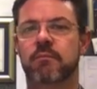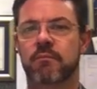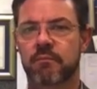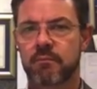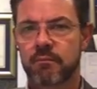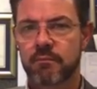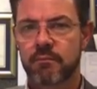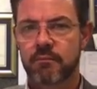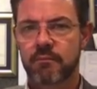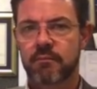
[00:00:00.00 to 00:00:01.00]

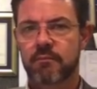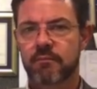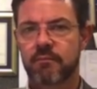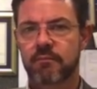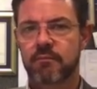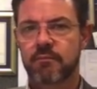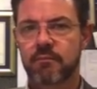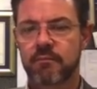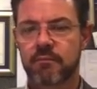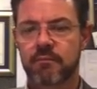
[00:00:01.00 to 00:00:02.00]

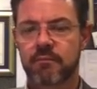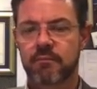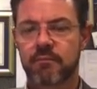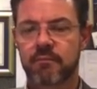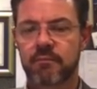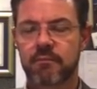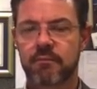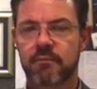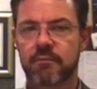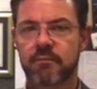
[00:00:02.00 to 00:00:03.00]

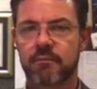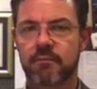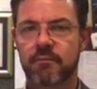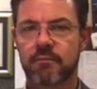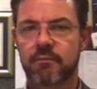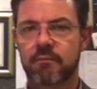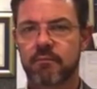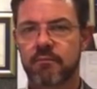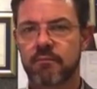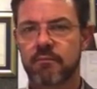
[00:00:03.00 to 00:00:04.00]

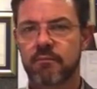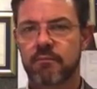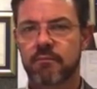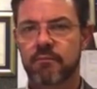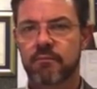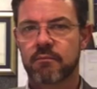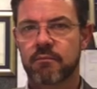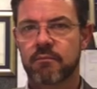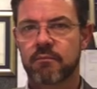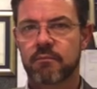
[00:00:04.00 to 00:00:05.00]

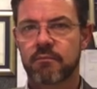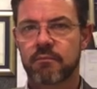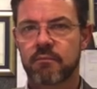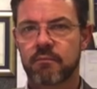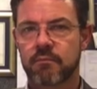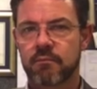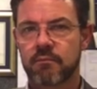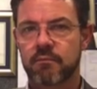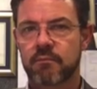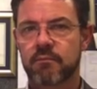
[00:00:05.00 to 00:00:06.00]

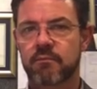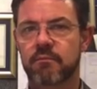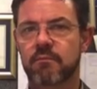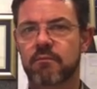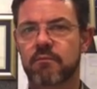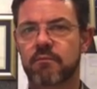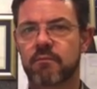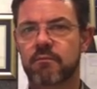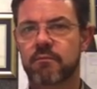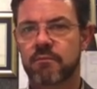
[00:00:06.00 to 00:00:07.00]

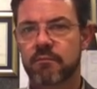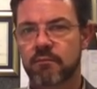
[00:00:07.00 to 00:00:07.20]
[no speech]